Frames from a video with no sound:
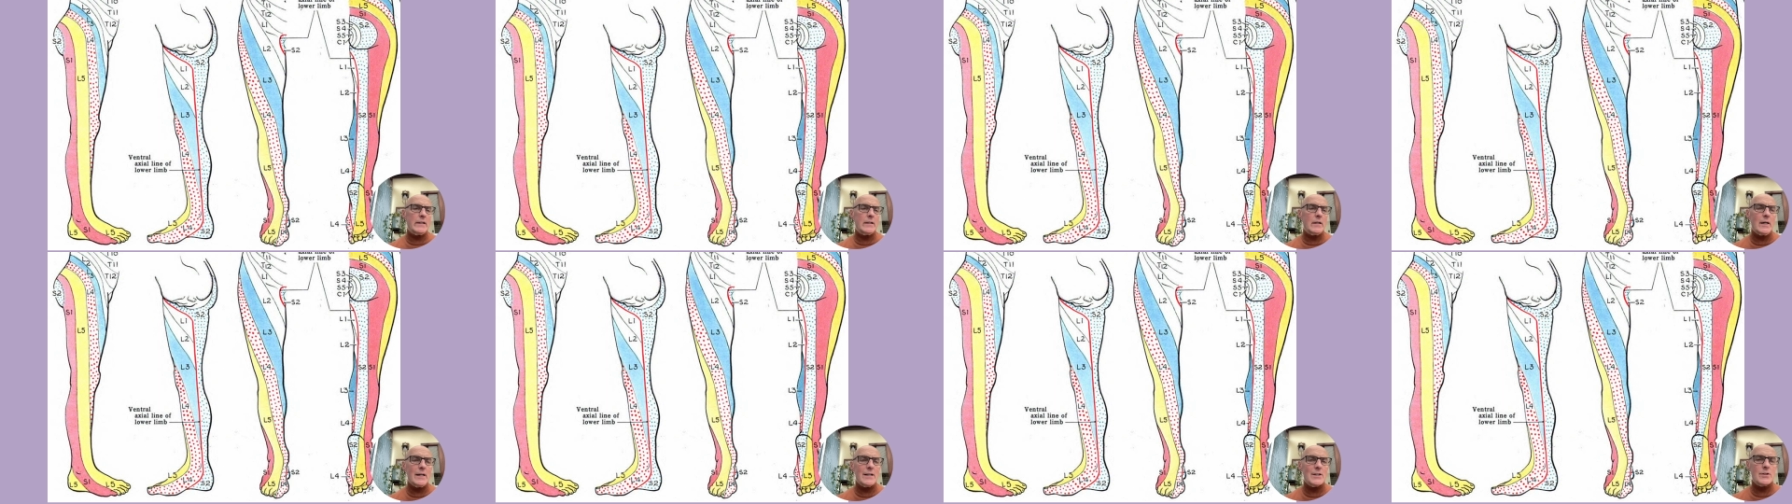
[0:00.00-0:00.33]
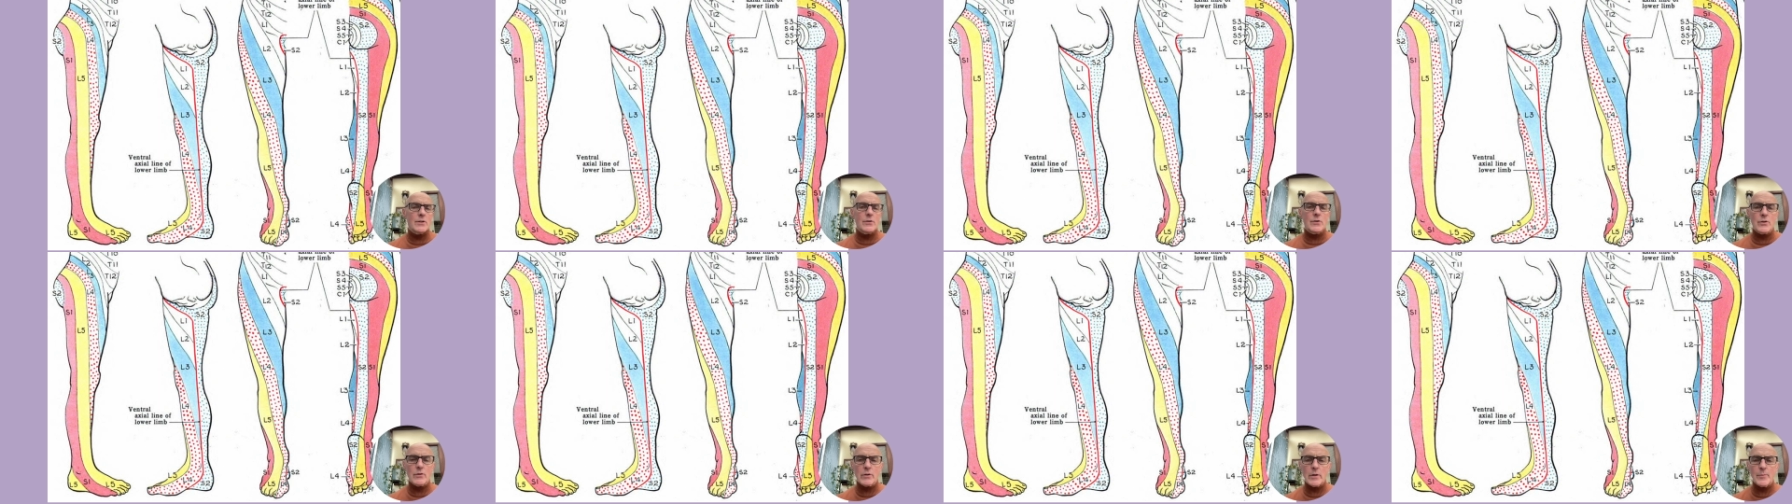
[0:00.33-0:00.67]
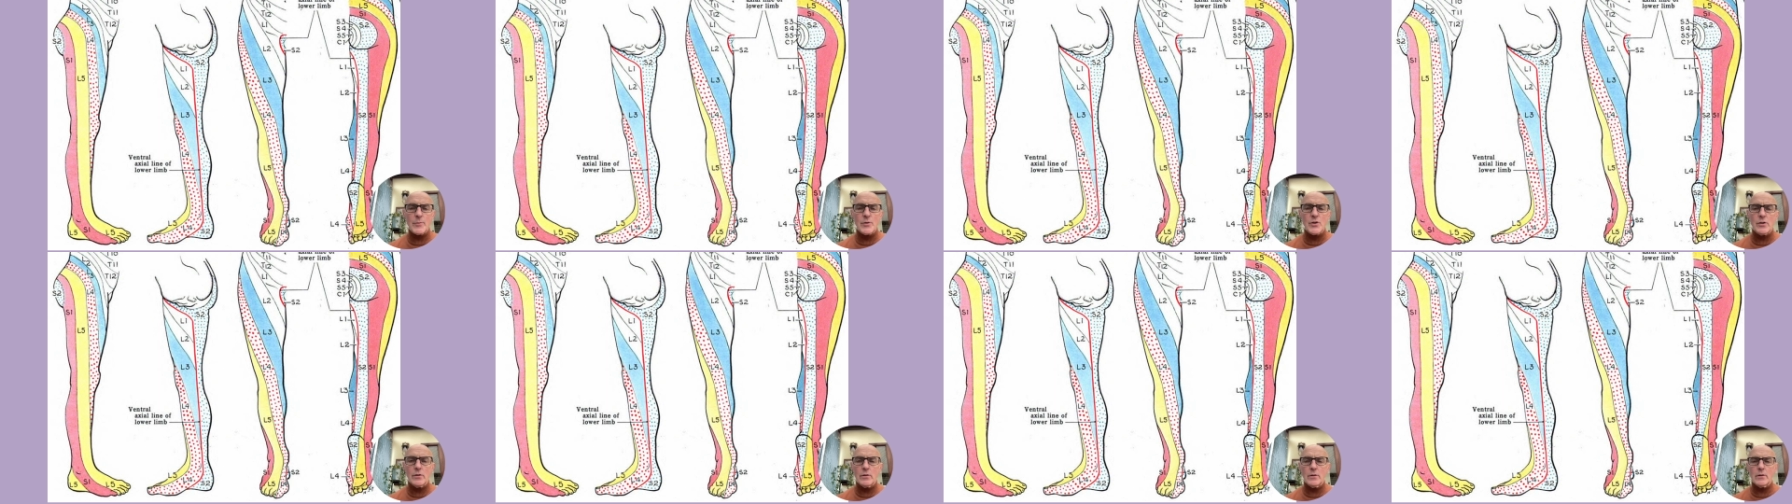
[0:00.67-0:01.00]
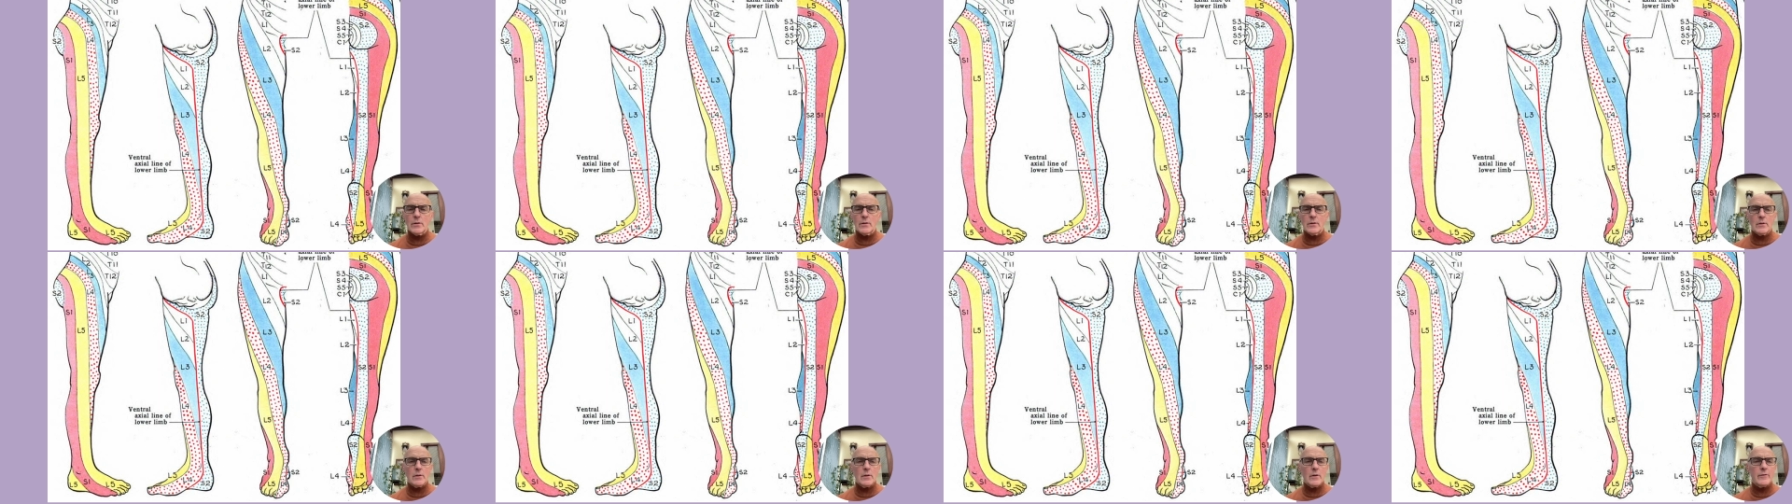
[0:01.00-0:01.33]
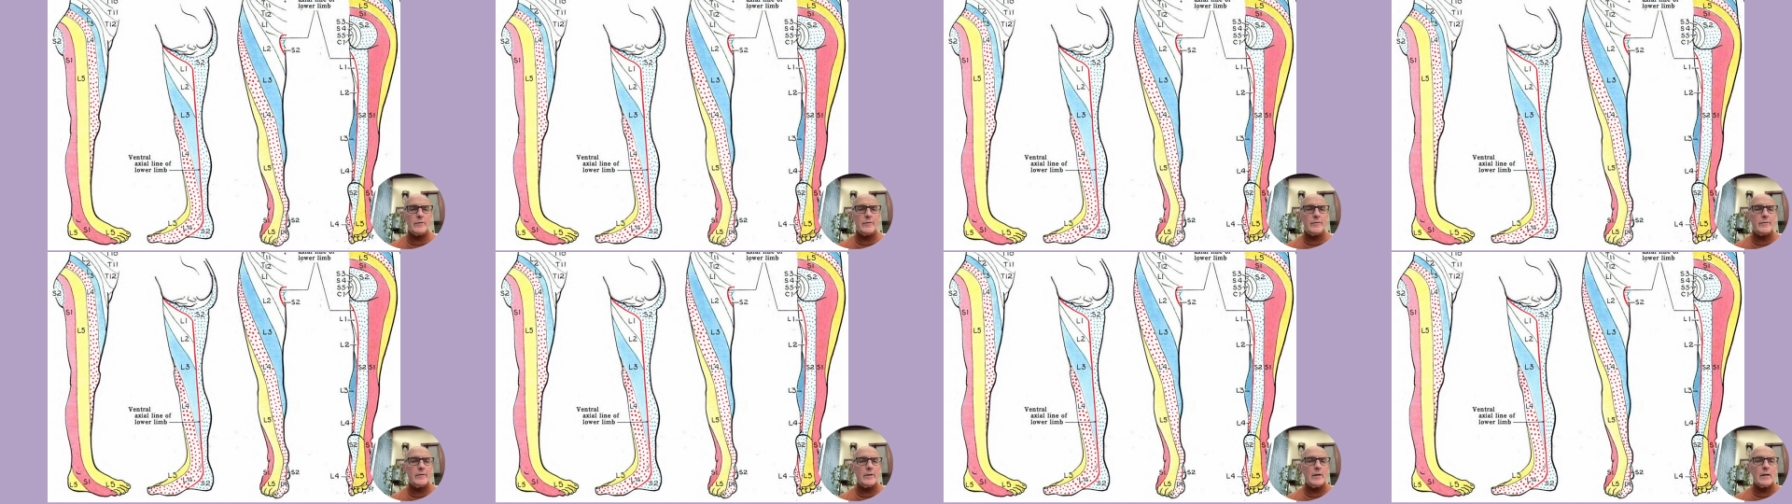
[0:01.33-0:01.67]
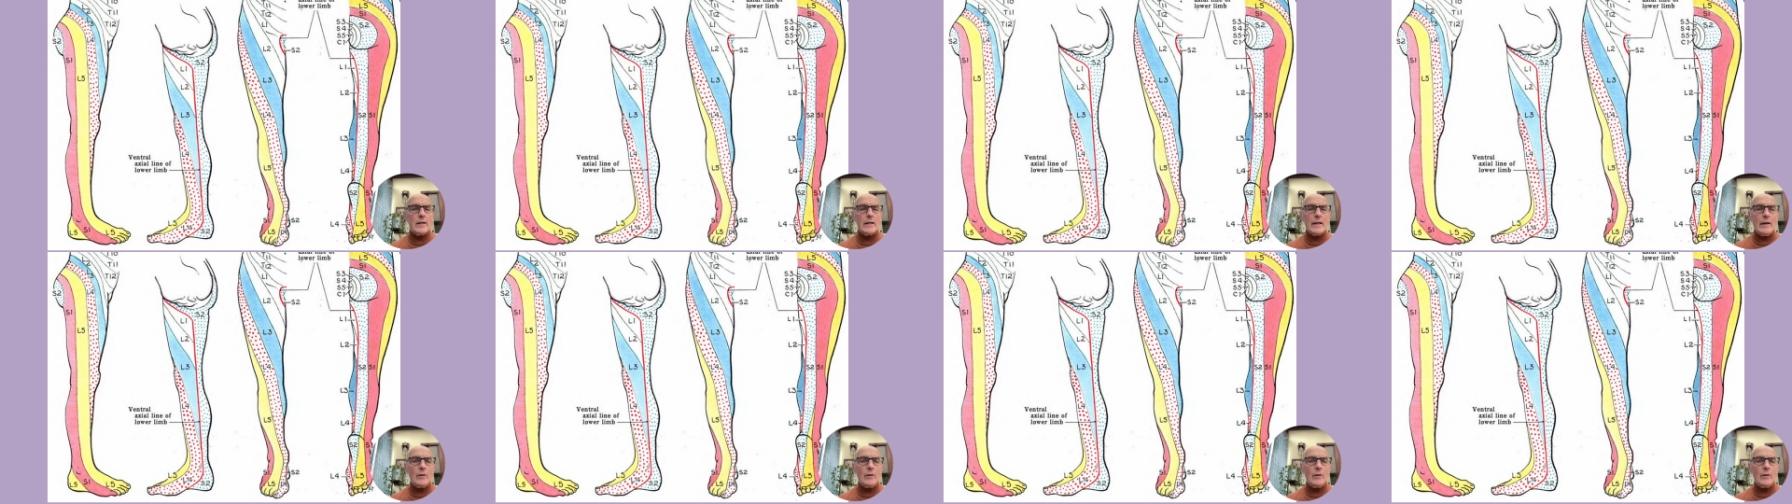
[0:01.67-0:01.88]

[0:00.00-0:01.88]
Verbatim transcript: nice description of uh,